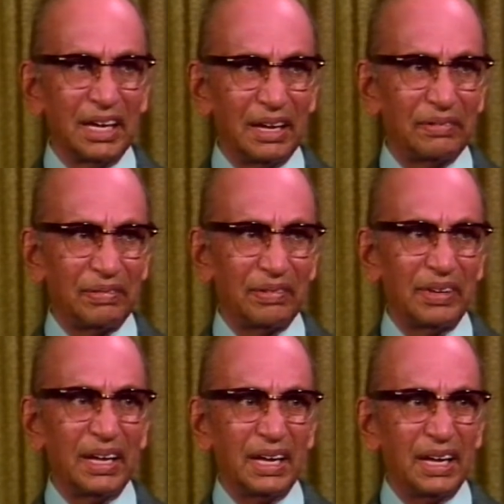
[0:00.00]

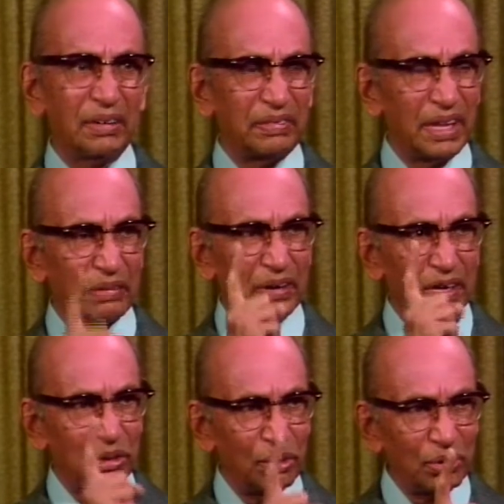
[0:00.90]
If there were
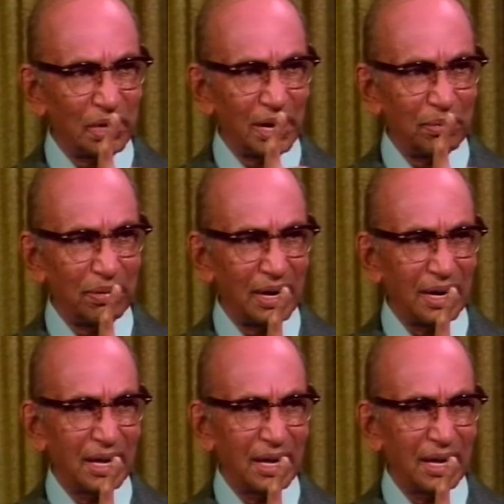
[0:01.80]
no trouble,